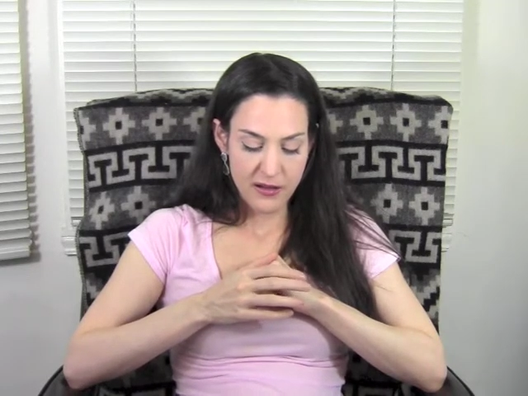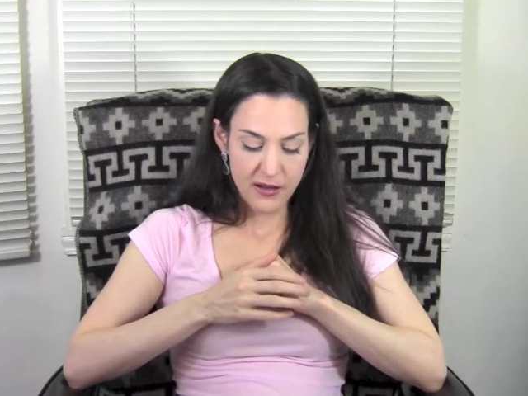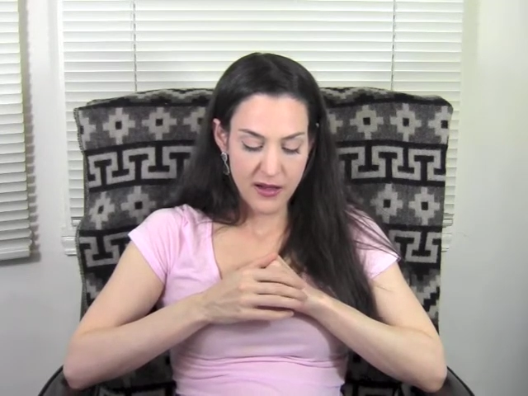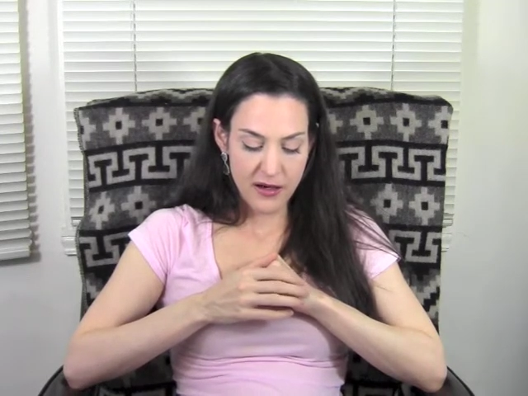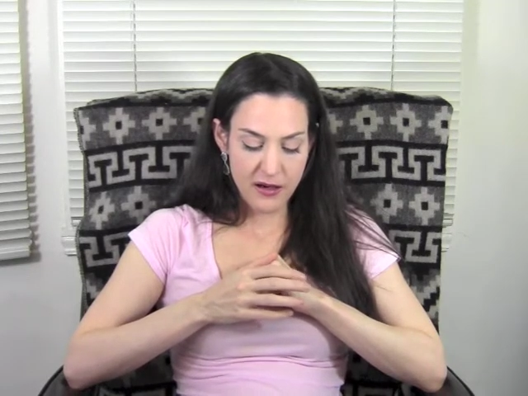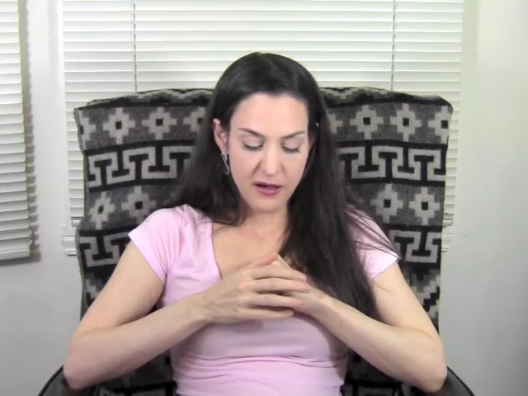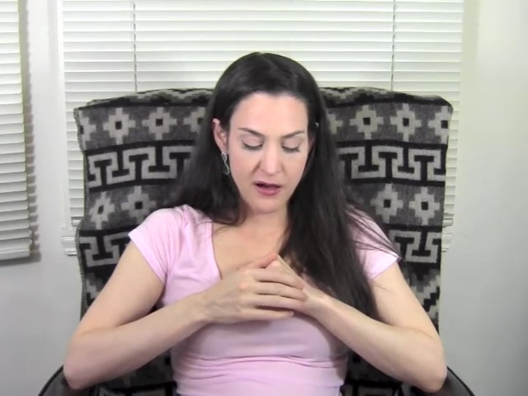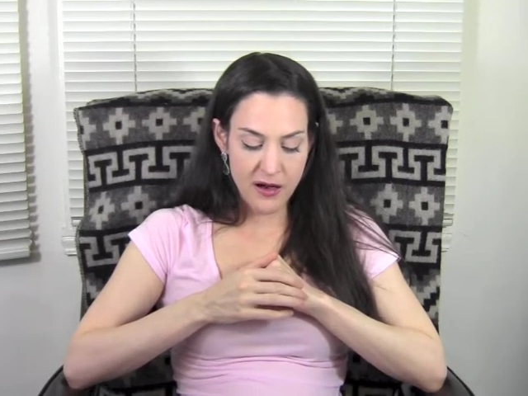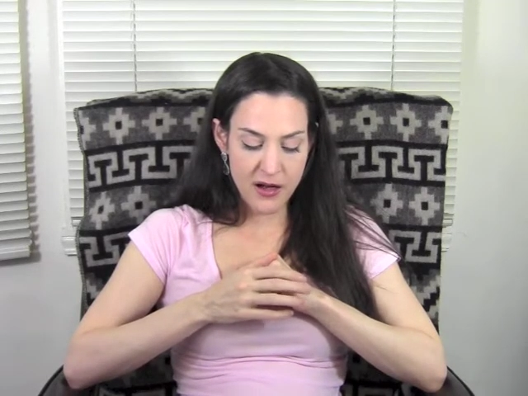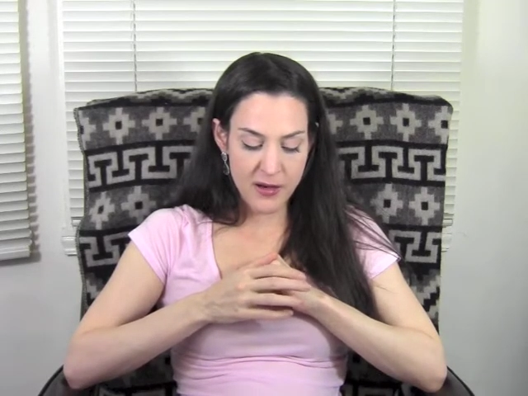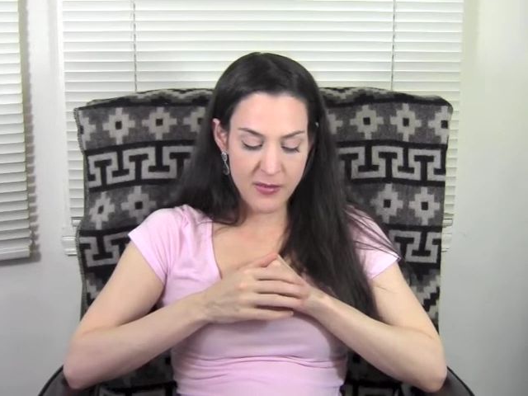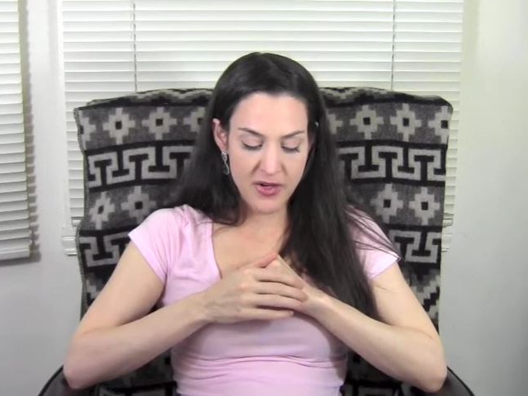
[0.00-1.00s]
They are
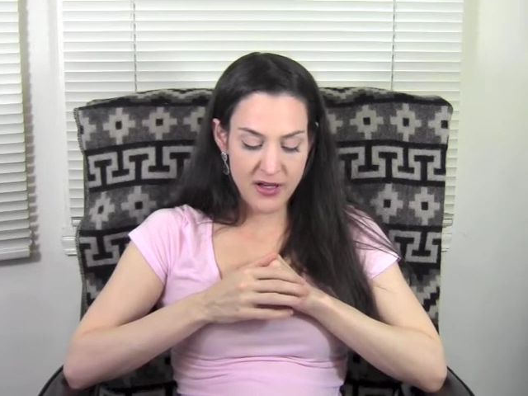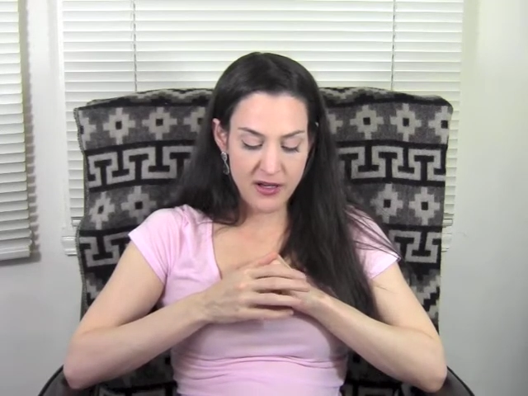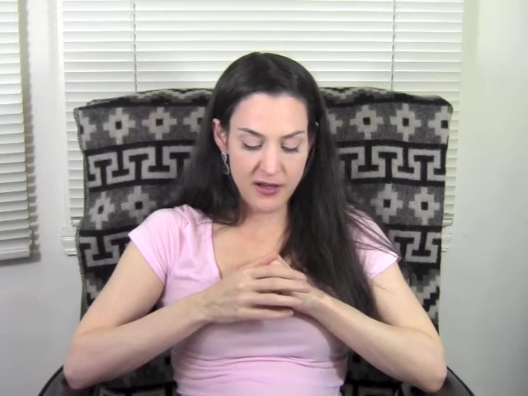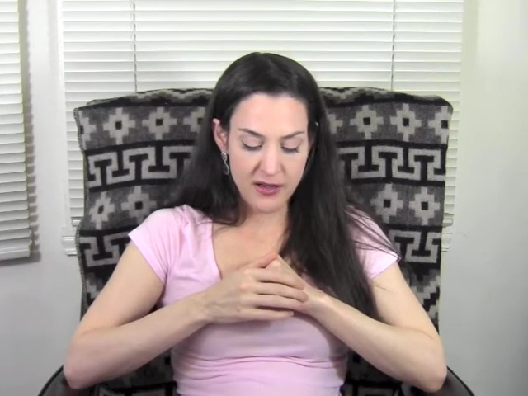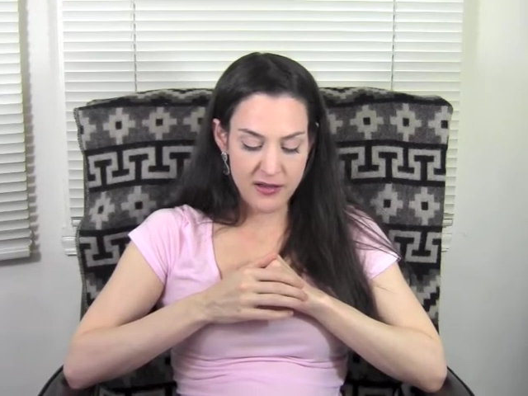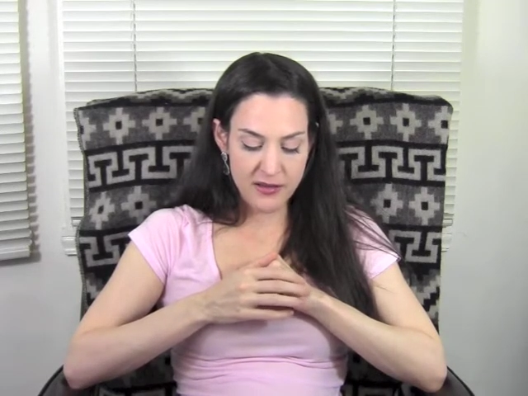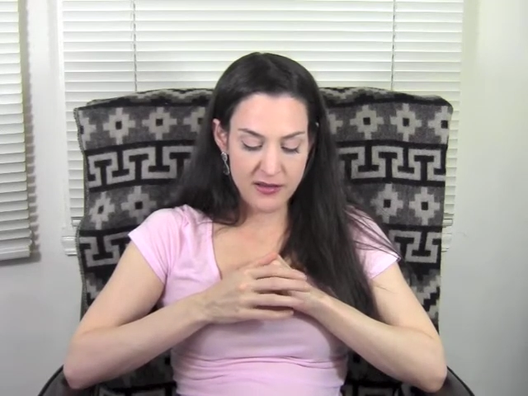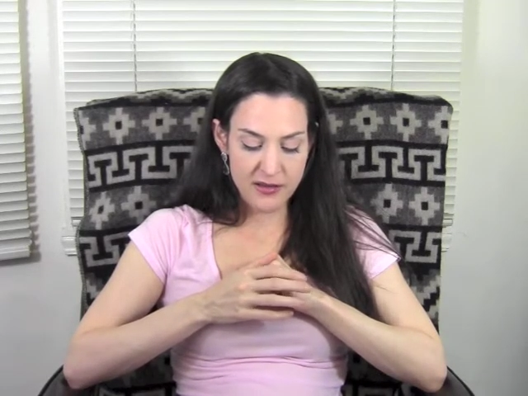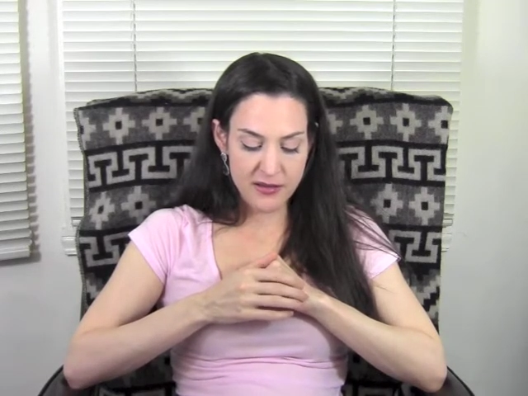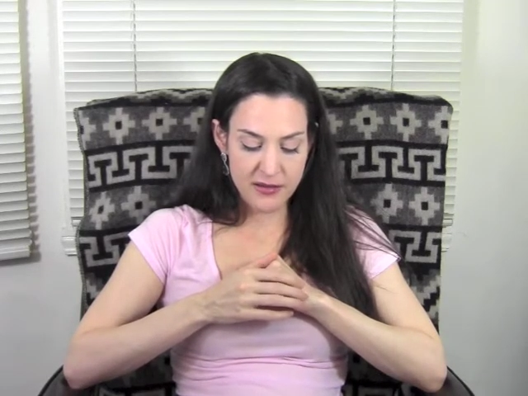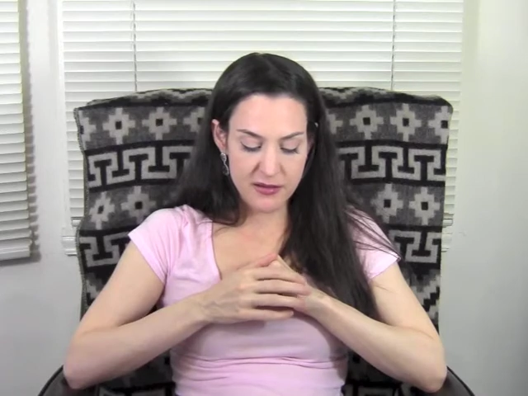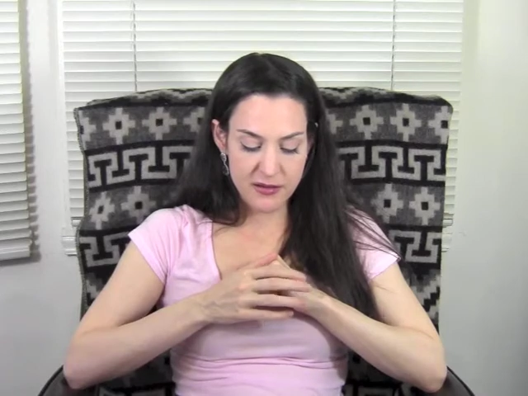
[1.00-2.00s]
gone
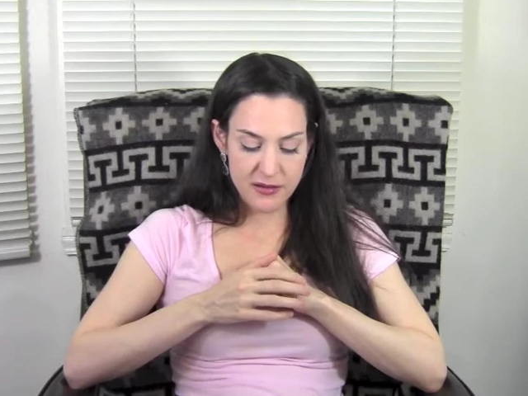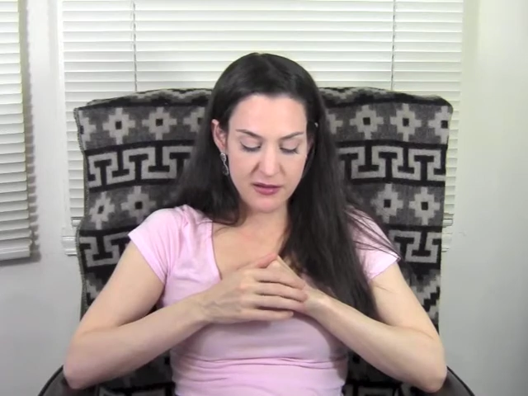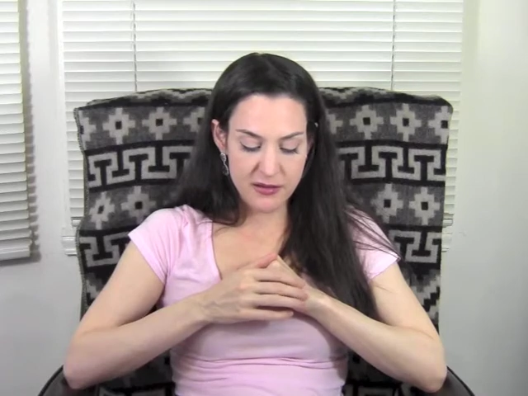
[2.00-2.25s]
because